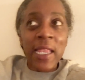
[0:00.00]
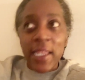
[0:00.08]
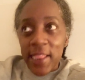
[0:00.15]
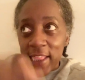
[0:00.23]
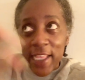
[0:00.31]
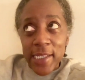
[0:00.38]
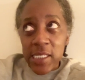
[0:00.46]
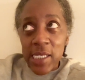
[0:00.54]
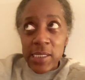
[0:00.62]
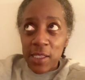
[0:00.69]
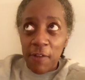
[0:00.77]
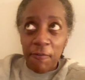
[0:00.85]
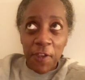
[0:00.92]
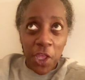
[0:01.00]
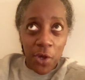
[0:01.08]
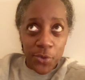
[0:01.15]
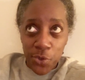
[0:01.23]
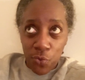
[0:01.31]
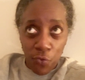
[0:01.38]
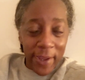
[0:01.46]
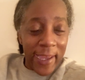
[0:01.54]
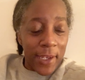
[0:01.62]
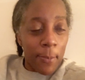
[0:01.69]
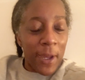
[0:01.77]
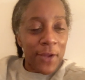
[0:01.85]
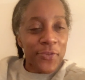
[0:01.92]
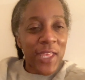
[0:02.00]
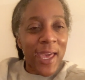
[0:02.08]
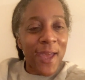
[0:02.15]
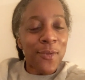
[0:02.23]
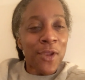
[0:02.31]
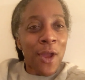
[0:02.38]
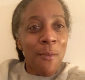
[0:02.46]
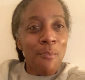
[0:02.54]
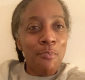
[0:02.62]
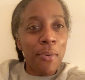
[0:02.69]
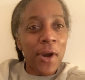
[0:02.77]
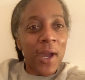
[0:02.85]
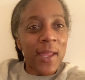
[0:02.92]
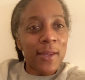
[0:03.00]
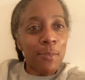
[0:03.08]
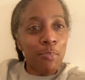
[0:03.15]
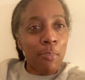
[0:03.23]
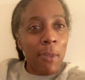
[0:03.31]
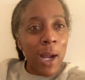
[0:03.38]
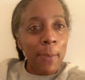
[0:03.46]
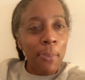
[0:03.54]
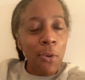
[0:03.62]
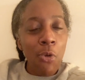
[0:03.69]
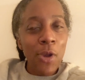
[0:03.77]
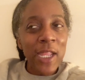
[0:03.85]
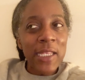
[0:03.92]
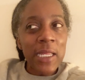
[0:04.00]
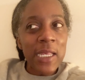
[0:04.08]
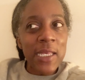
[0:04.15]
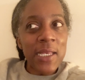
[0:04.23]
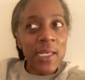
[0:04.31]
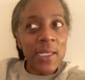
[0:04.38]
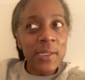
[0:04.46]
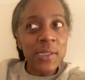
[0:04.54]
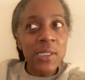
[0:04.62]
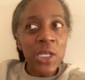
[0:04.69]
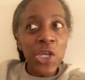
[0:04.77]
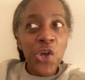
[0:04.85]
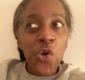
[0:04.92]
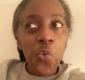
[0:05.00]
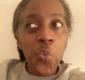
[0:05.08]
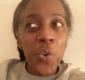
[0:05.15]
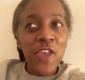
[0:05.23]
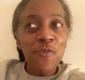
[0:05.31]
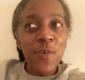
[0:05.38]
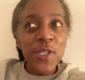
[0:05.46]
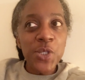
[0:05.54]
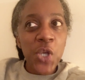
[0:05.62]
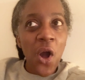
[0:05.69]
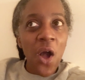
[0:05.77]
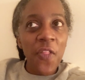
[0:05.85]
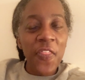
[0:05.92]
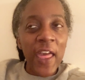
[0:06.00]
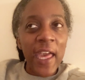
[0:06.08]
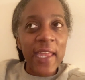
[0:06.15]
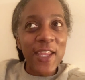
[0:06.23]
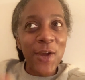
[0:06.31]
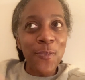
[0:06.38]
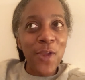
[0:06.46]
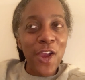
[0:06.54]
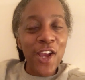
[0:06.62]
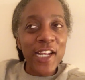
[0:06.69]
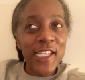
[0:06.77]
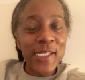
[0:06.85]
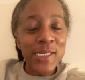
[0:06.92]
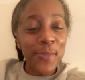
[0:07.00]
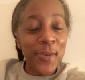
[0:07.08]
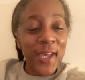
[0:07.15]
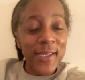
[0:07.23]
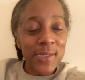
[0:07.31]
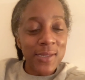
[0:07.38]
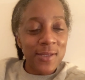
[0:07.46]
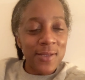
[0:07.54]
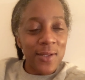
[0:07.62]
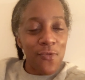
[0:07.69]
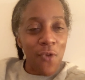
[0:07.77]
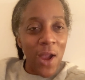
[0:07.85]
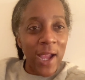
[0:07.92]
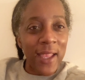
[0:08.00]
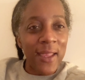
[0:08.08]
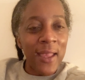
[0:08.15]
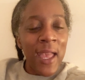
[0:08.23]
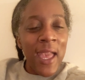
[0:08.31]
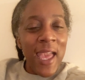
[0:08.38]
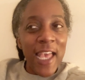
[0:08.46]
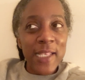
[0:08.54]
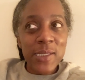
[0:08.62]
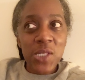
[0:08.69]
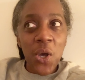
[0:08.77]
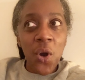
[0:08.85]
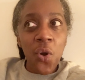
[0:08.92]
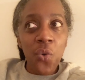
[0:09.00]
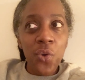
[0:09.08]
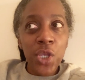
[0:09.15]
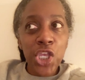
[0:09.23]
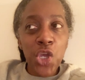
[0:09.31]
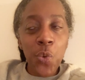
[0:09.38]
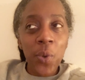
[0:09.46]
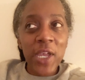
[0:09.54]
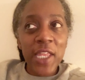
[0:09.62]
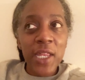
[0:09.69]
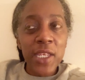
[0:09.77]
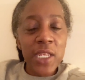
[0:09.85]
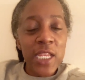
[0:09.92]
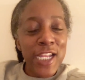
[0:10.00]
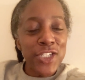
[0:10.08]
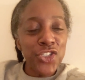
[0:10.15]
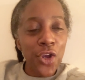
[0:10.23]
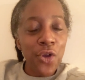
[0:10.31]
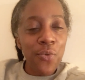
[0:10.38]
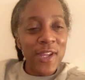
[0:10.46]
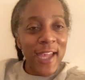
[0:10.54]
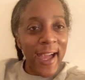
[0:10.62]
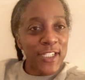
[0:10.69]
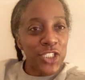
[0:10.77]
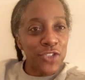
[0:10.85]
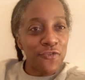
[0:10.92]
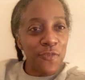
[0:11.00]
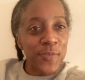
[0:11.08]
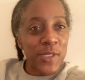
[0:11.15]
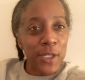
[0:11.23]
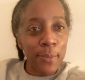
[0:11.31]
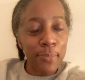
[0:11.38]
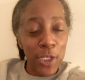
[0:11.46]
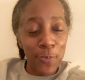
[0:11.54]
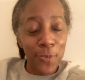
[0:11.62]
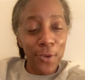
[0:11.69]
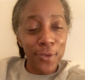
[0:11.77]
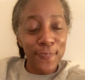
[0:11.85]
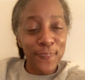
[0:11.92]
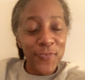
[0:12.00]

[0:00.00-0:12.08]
This isn't a video to rant about that, but my point is we've been taught that America is the best, right? And so you will get a knee-jerk reaction from some people,